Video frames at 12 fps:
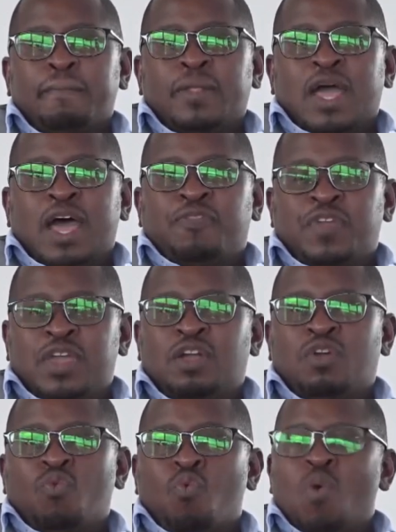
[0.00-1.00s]
I think
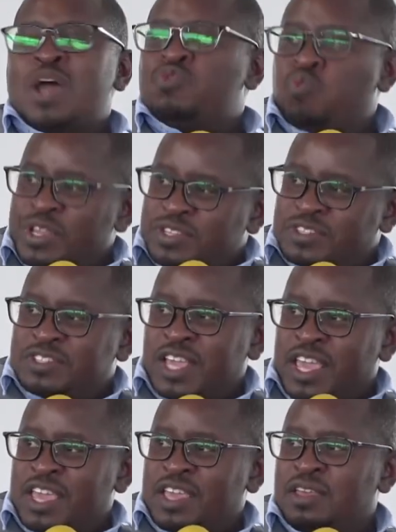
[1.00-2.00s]
what we're
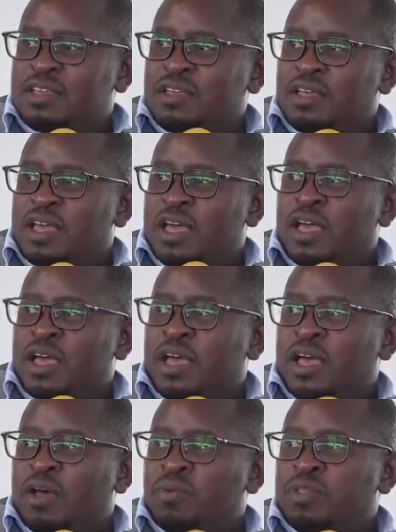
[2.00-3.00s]
seeing
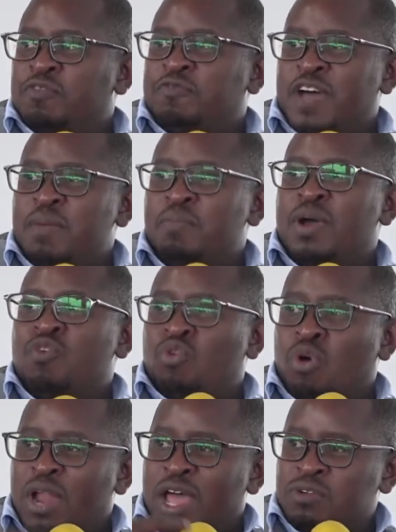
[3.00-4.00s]
with the fiber
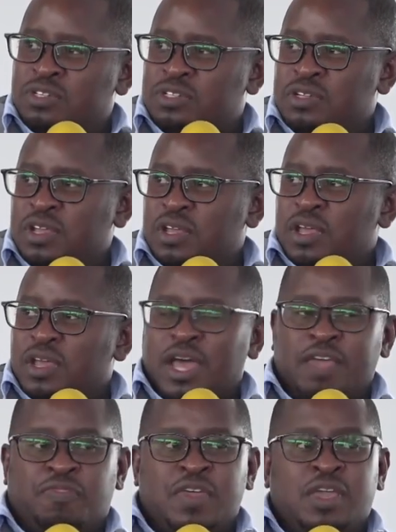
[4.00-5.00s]
rollout, I
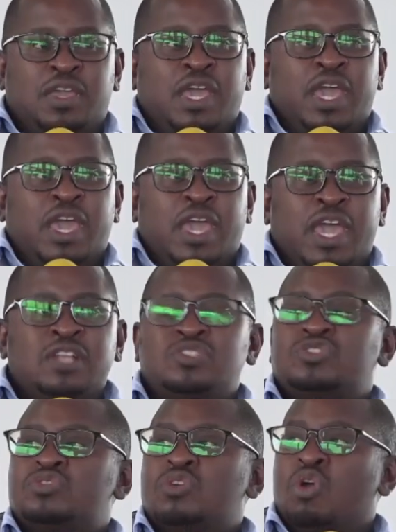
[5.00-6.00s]
think
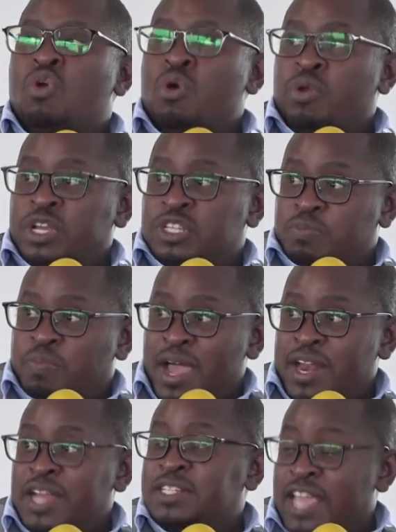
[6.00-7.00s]
it's going to
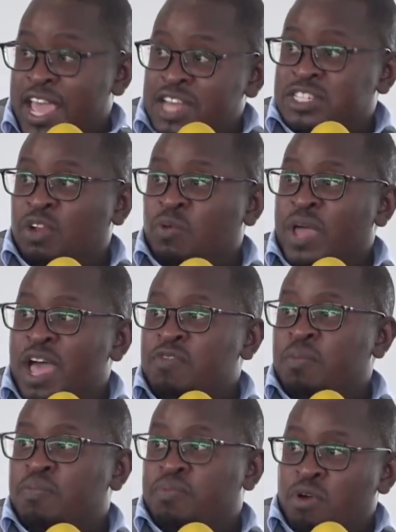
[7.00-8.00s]
expand. At Airtel, we have a
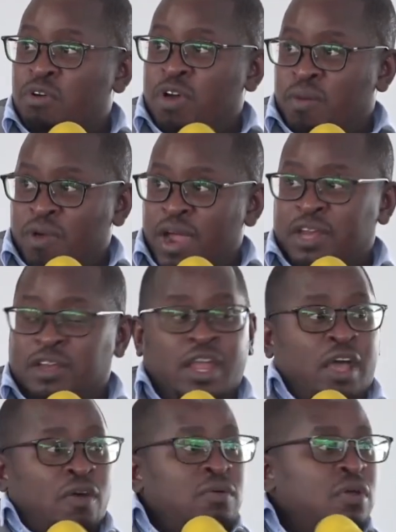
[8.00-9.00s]
program right
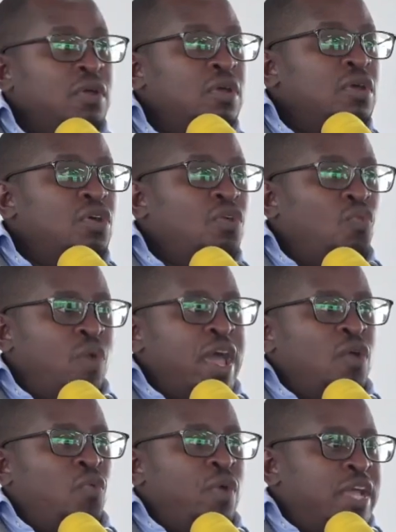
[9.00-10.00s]
now where
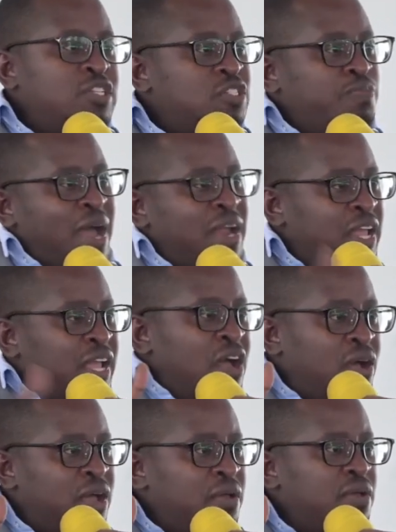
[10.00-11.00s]
we're expanding
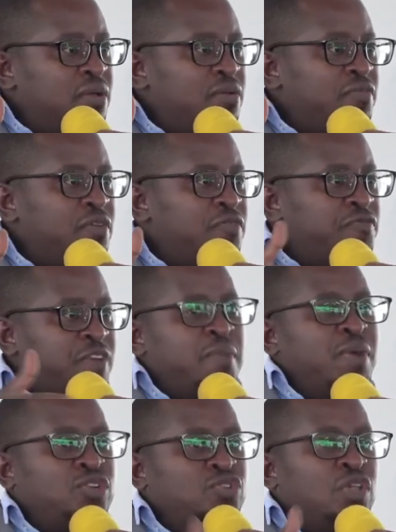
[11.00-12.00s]
our
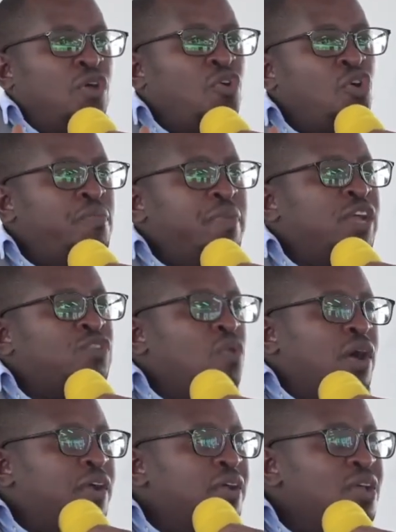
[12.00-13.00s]
fiber to the home
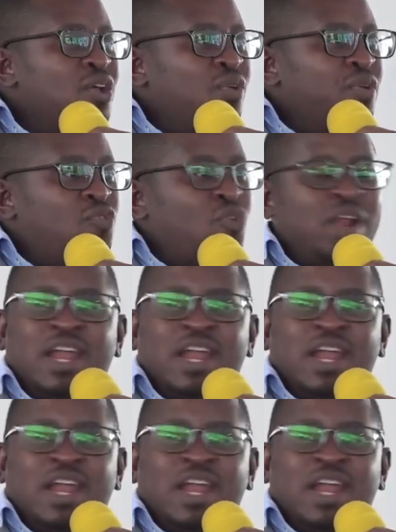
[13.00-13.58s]
network. We've got an